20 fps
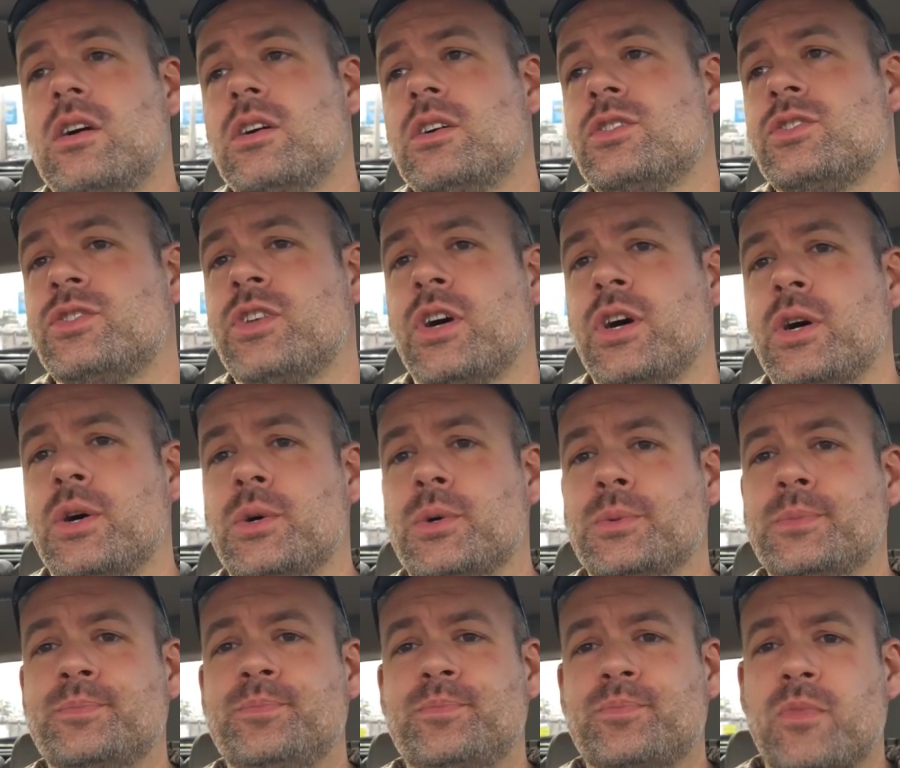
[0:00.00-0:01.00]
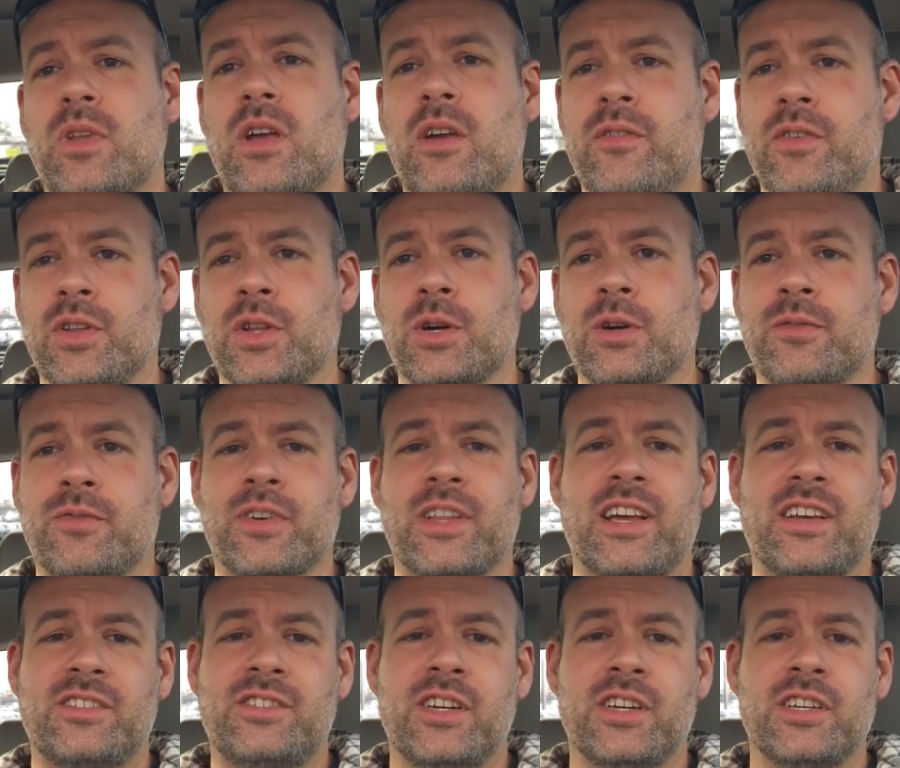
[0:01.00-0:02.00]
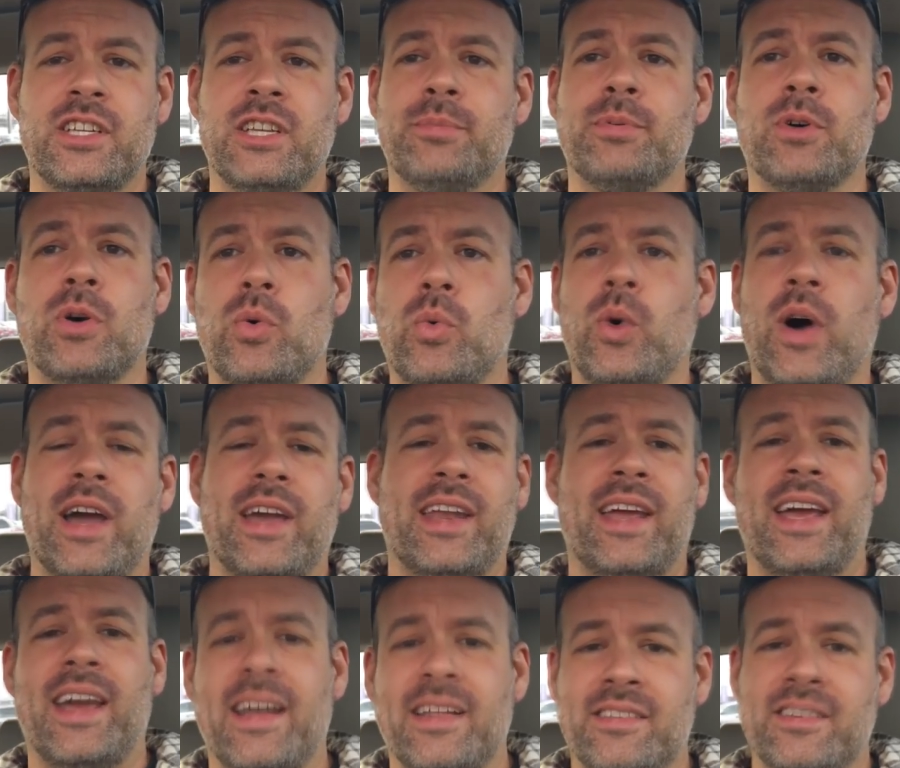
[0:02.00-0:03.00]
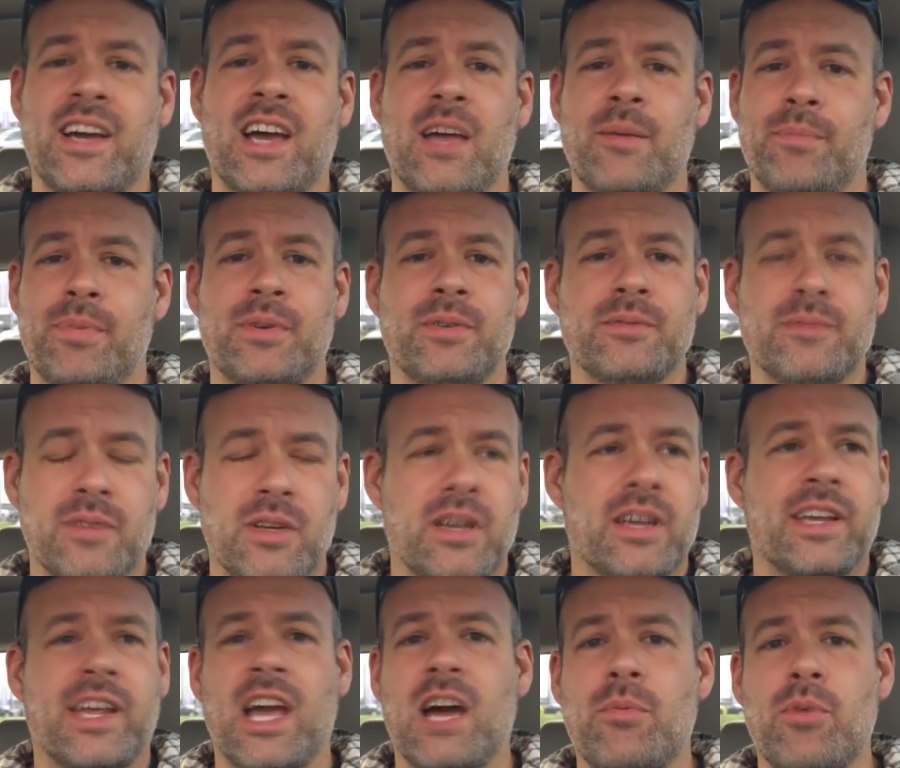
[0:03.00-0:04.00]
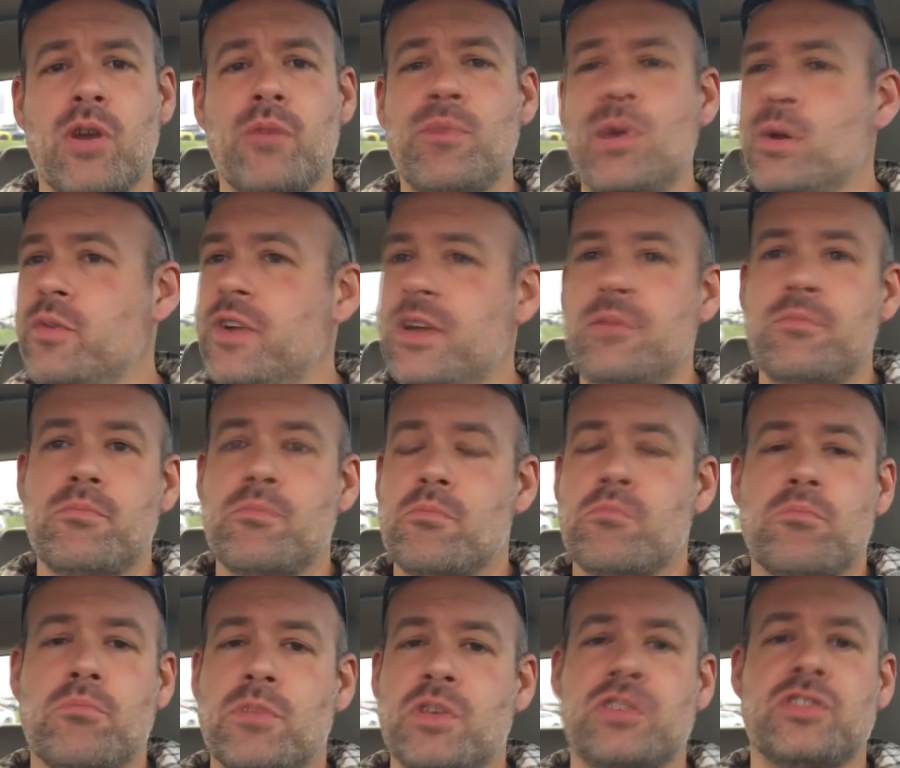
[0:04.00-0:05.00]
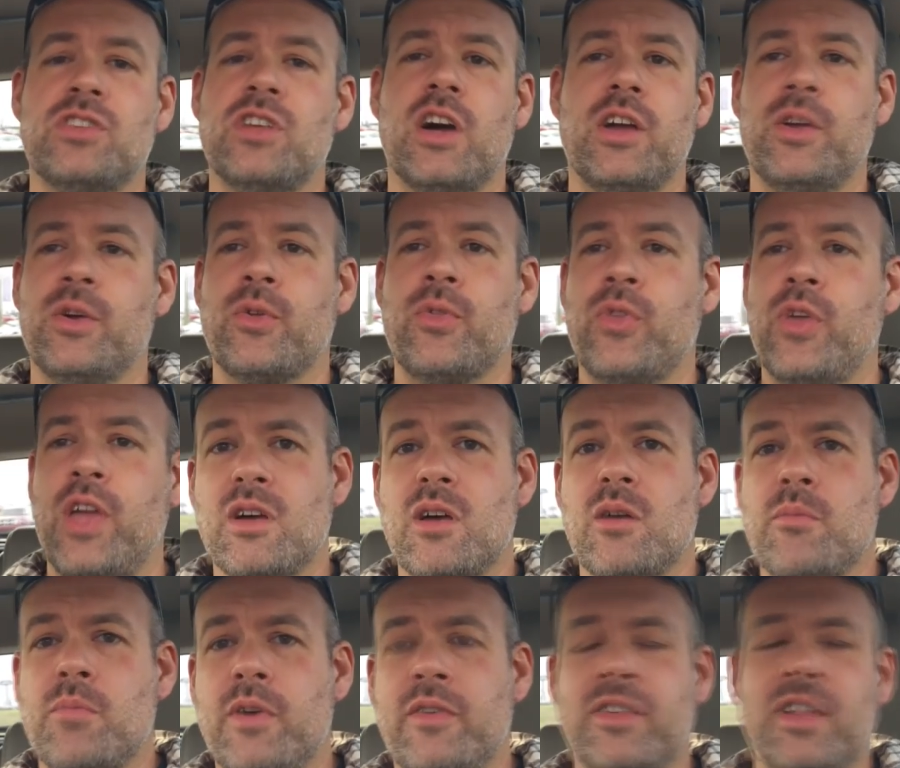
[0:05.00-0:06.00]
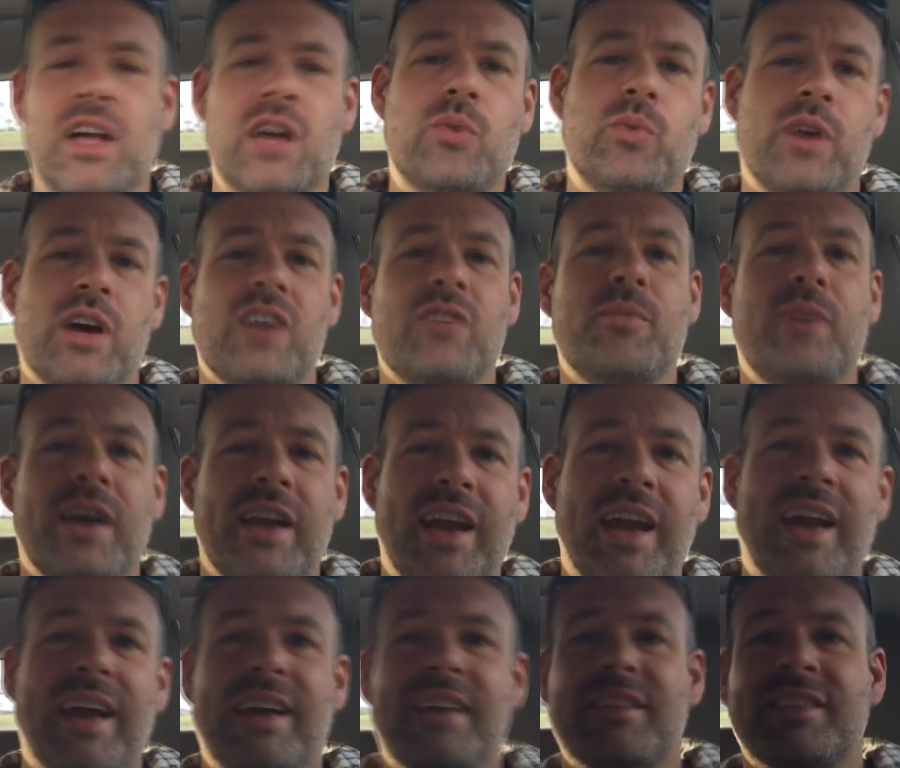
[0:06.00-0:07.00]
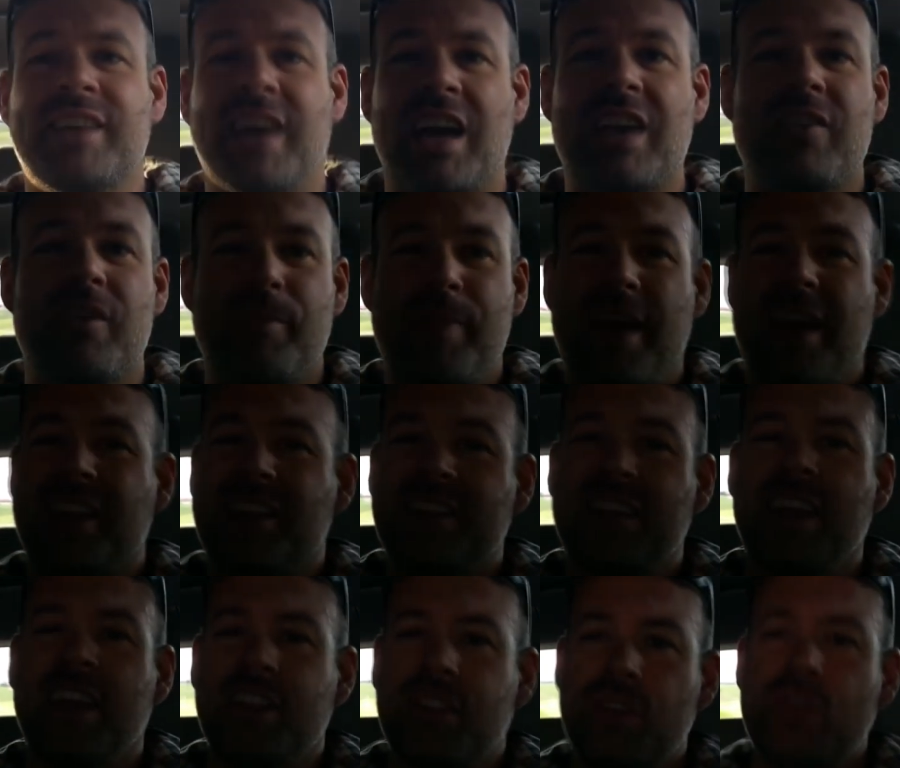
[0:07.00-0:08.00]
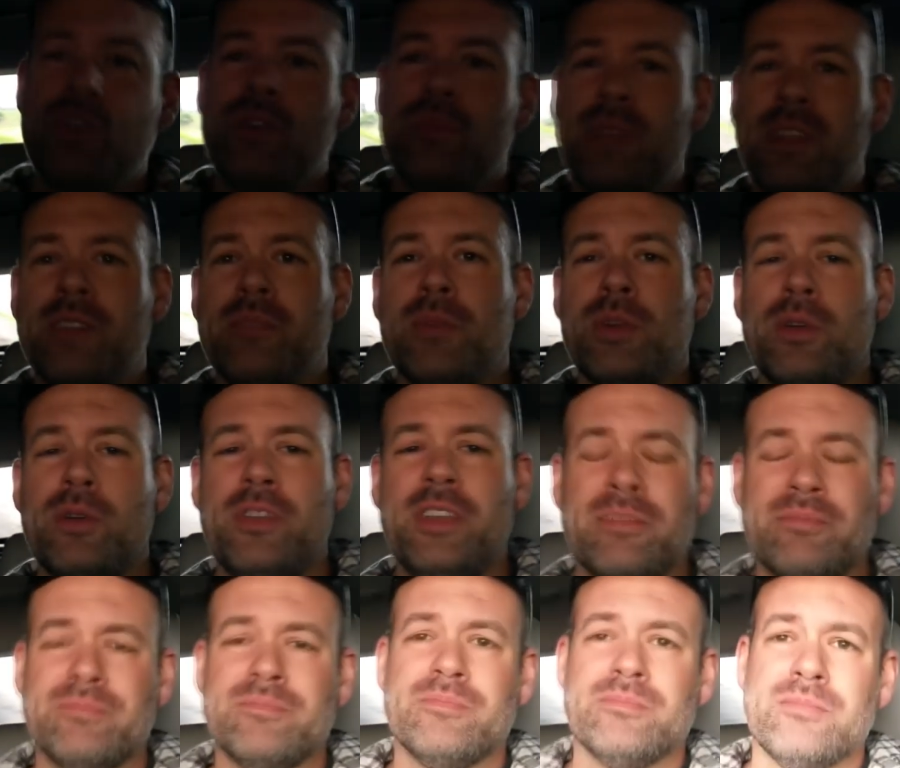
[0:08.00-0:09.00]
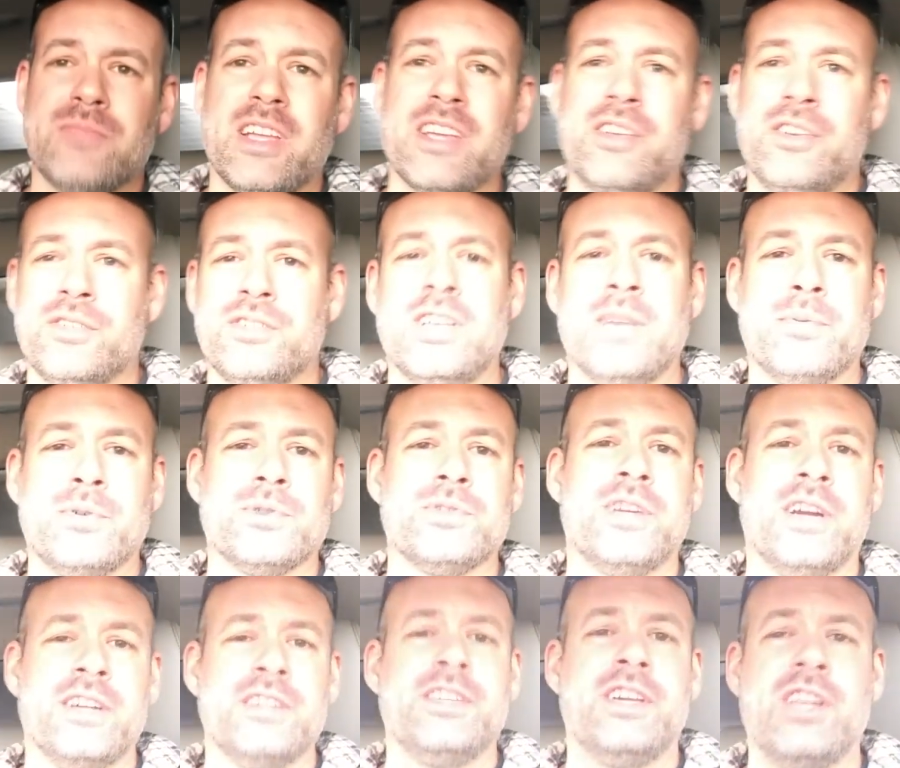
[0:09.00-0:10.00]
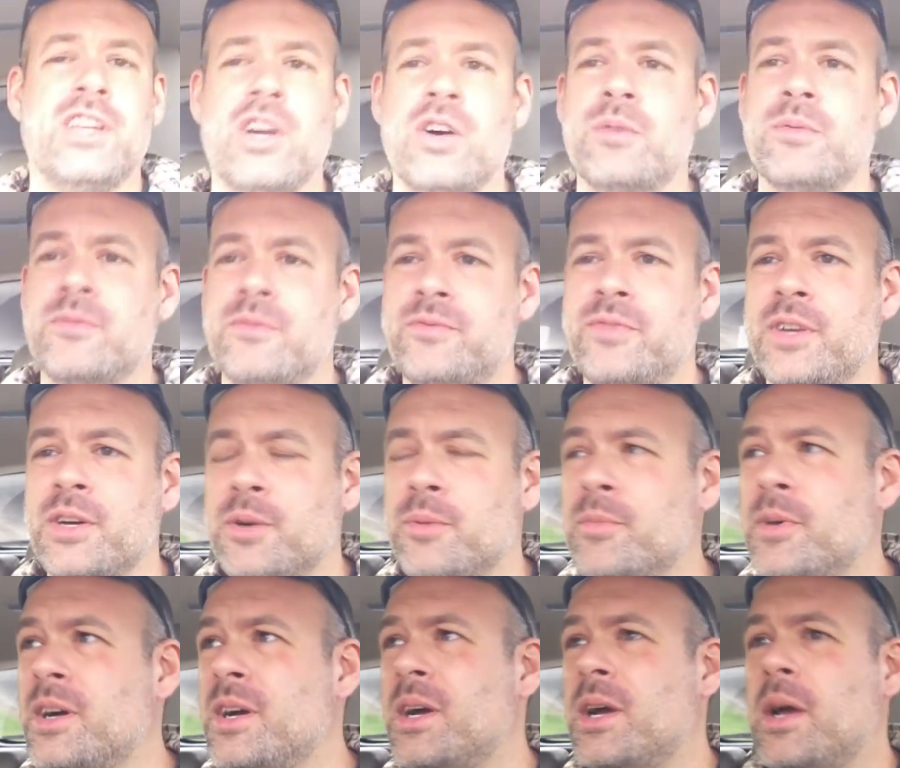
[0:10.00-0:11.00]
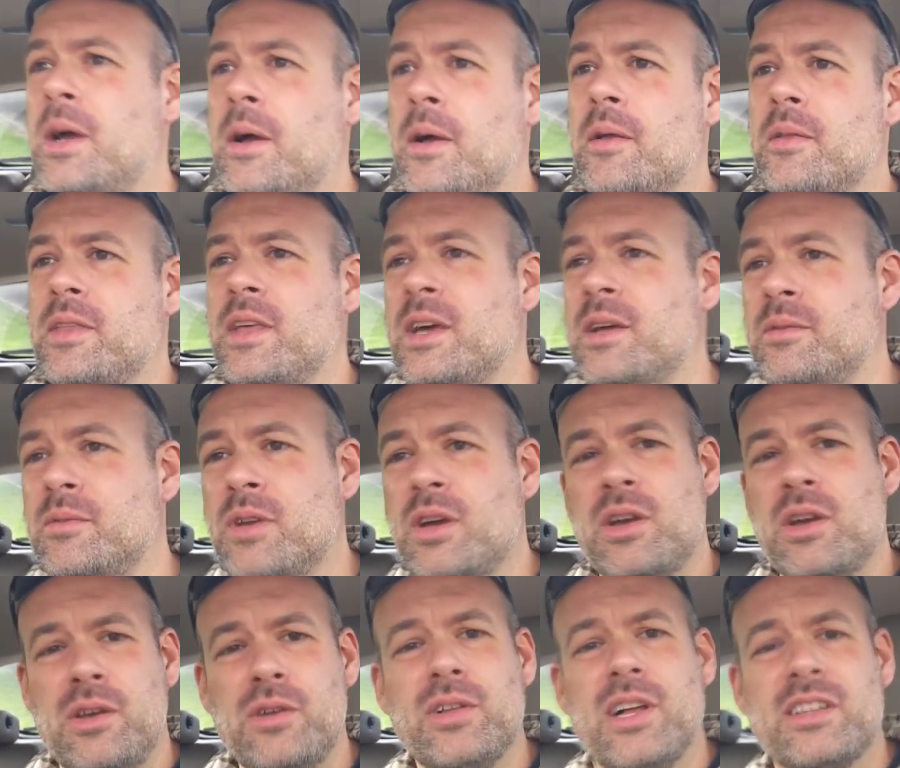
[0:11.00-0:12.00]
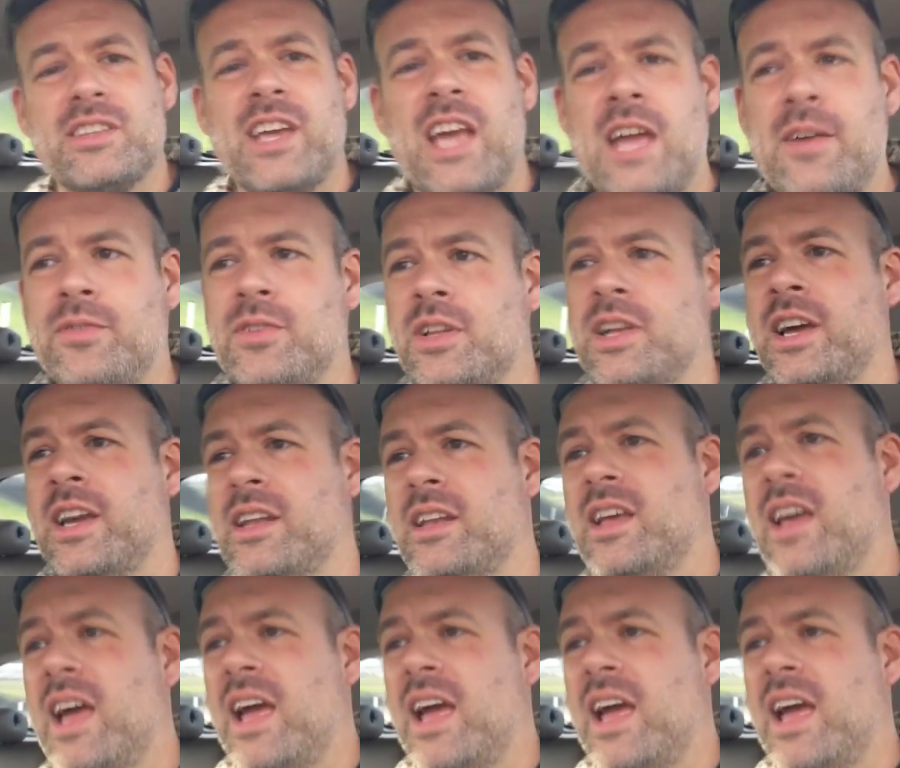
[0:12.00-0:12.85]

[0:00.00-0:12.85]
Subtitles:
So if you're looking for that stereotypical white hat type cowboy movie, this is not your thing. But if you like where everybody has kind of a bad side to them in the movie, like your typical Tarantino film, then you'll have to Hateful Eight.